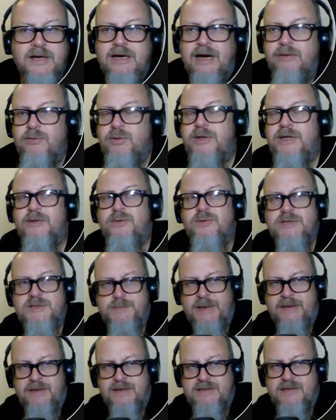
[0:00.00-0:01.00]
I would need to
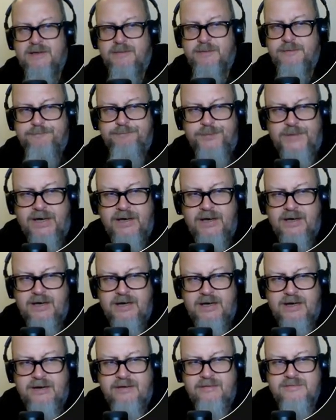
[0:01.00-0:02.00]
spin this up. I
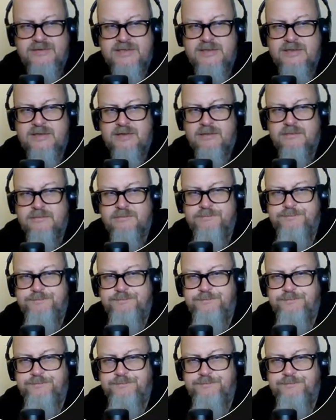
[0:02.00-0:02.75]
have some